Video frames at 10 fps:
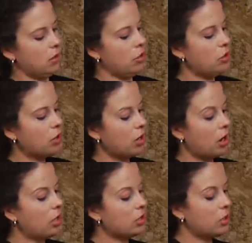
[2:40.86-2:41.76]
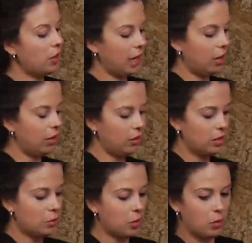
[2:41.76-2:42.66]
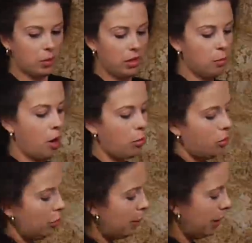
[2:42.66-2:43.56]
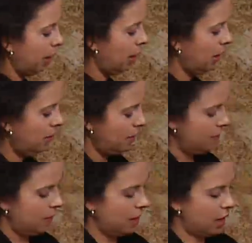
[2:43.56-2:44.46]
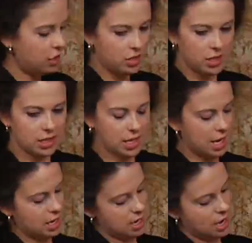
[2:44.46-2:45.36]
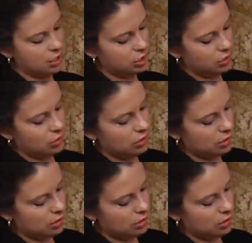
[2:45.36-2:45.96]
You could also anchor this one with marble, but I just decided not to.